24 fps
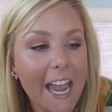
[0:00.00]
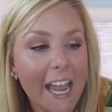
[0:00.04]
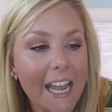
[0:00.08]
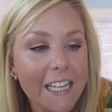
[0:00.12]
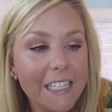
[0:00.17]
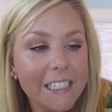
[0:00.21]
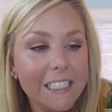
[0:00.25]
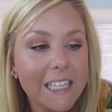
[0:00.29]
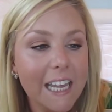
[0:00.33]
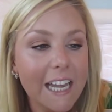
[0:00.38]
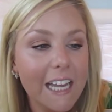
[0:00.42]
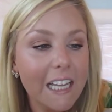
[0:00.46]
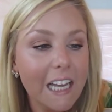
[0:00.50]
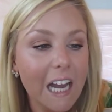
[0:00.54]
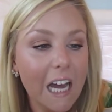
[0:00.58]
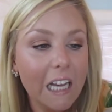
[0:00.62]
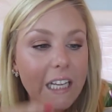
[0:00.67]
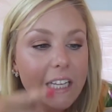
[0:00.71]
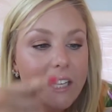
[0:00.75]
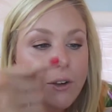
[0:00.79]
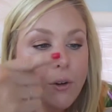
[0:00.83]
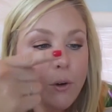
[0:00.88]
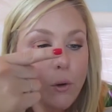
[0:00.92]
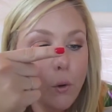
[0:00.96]
it's like a
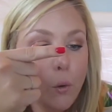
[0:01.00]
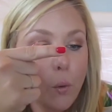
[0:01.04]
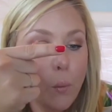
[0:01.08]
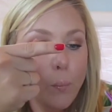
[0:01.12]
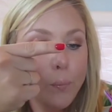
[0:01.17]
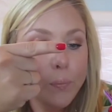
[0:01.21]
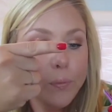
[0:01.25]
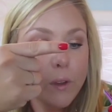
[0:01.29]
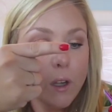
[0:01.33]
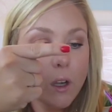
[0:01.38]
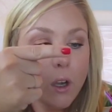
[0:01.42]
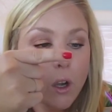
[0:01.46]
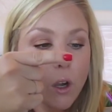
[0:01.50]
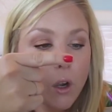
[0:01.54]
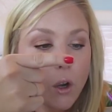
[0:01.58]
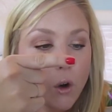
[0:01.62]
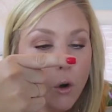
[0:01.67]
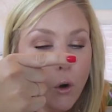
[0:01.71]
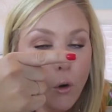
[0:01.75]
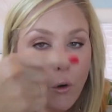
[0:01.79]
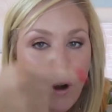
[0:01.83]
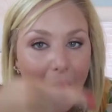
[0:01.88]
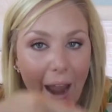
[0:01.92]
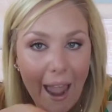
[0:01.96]
little
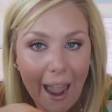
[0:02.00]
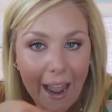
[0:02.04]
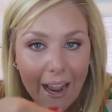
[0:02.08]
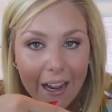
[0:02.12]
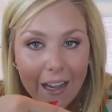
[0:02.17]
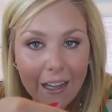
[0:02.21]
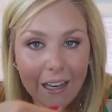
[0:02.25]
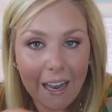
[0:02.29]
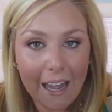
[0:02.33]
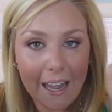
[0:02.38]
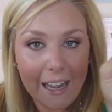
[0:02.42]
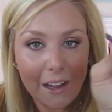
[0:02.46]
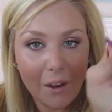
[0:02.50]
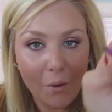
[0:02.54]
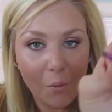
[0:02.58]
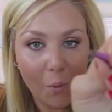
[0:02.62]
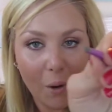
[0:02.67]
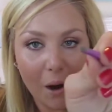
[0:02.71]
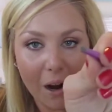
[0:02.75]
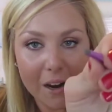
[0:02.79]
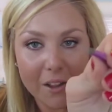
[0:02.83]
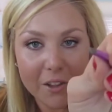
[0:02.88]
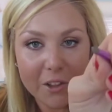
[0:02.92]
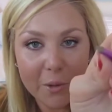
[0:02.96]
crack, like
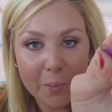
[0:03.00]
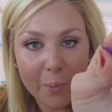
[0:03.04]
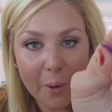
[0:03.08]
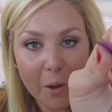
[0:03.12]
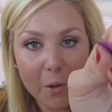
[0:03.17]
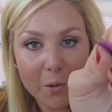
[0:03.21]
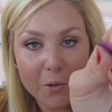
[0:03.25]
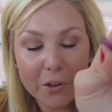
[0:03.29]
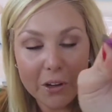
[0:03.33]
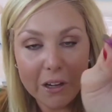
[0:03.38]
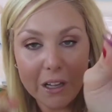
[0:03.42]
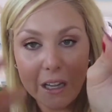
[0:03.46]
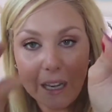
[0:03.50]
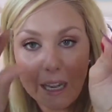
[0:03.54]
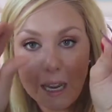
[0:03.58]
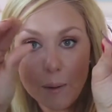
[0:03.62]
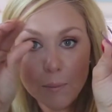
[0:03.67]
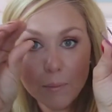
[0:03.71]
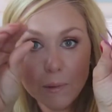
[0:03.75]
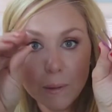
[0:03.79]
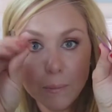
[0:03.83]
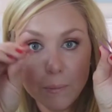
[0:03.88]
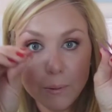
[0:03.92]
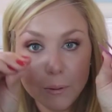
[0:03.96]
where it's supposed to
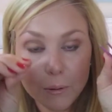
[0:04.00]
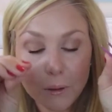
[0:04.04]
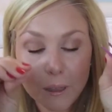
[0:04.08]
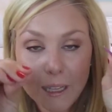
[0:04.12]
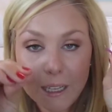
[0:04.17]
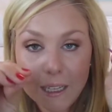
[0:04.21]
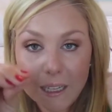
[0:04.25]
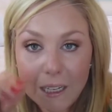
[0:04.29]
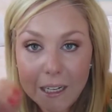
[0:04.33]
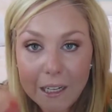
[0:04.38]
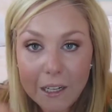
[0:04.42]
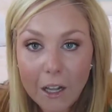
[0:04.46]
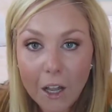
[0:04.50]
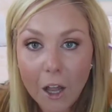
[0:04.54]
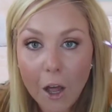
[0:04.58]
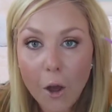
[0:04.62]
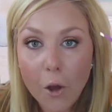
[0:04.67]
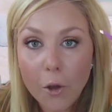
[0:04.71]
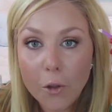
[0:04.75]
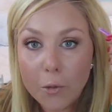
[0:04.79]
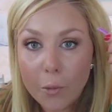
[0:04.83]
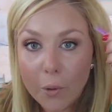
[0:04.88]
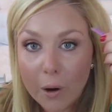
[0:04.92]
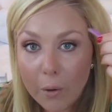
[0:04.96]
clamp completely
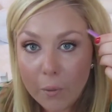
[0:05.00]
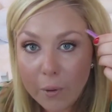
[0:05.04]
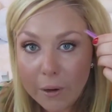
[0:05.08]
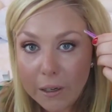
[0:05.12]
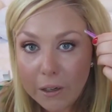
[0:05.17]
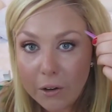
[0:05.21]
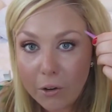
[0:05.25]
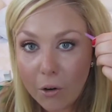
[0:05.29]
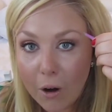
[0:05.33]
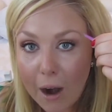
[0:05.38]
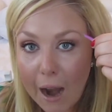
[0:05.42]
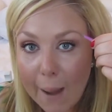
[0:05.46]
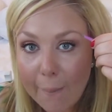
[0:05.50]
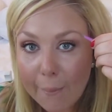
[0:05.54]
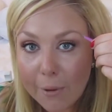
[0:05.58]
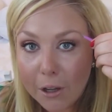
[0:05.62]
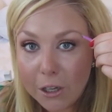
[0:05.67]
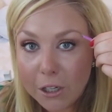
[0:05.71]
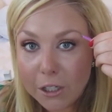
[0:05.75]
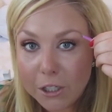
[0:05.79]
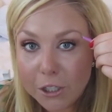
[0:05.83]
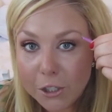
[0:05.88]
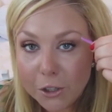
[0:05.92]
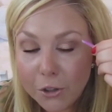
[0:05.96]
closed, where it would grab
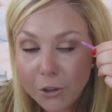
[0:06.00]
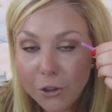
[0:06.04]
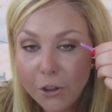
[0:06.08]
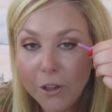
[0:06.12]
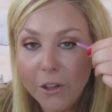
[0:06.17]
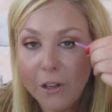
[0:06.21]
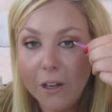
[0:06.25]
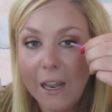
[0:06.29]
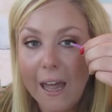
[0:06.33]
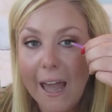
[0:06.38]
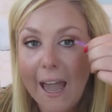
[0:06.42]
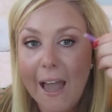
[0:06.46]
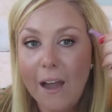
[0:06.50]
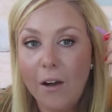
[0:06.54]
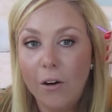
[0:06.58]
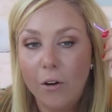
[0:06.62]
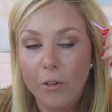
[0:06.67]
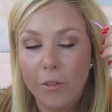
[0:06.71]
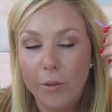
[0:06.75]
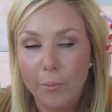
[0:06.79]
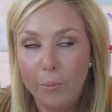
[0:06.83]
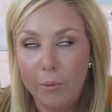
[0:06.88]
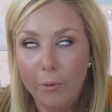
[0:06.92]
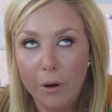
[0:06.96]
onto the lat
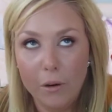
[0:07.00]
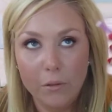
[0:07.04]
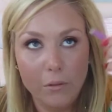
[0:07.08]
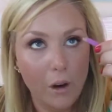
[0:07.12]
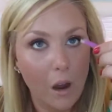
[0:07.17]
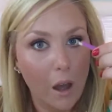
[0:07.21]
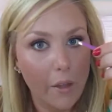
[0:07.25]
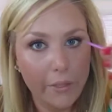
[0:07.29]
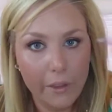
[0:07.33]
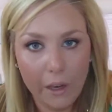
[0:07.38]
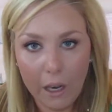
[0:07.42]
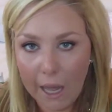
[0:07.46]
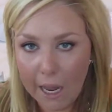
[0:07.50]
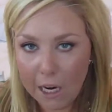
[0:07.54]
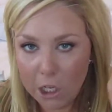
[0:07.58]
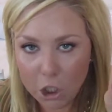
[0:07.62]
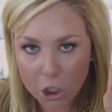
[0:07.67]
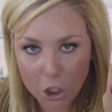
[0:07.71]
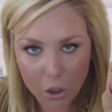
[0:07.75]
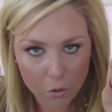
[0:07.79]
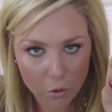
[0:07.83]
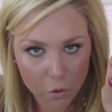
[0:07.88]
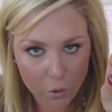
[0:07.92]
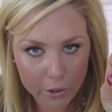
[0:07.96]
or the not the
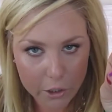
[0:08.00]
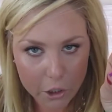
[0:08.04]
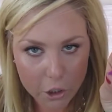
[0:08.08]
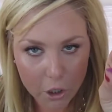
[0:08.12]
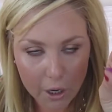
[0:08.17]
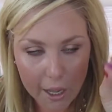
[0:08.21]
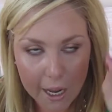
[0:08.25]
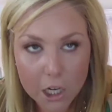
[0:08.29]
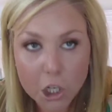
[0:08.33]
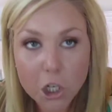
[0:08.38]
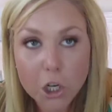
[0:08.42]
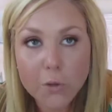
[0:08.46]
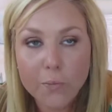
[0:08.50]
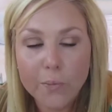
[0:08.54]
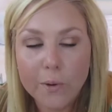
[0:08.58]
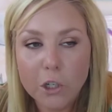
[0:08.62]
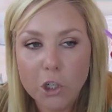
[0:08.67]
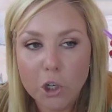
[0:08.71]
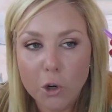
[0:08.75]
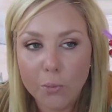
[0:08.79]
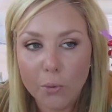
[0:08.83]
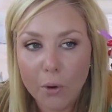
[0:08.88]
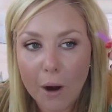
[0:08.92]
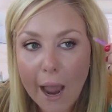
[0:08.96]
lash, don't tweeze your lashes,
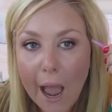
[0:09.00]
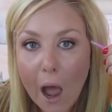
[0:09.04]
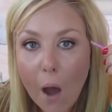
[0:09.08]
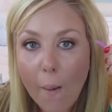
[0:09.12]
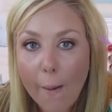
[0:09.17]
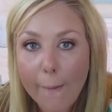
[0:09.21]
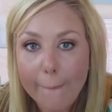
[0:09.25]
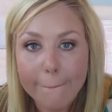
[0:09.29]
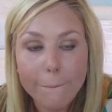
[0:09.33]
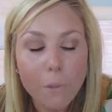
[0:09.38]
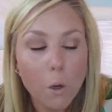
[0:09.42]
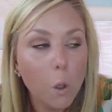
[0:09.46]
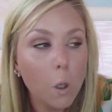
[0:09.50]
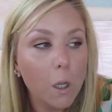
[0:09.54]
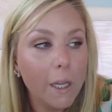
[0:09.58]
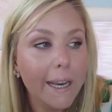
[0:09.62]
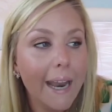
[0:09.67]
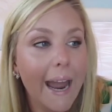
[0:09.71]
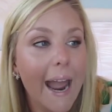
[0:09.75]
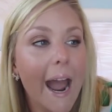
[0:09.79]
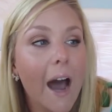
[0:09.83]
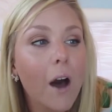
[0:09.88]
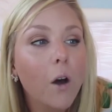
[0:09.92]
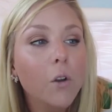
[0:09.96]
but your brow and pull it
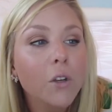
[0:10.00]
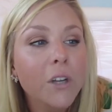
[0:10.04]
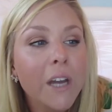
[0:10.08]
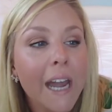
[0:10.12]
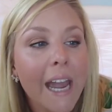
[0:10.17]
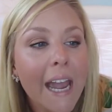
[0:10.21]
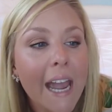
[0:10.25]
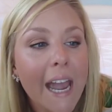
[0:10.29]
out.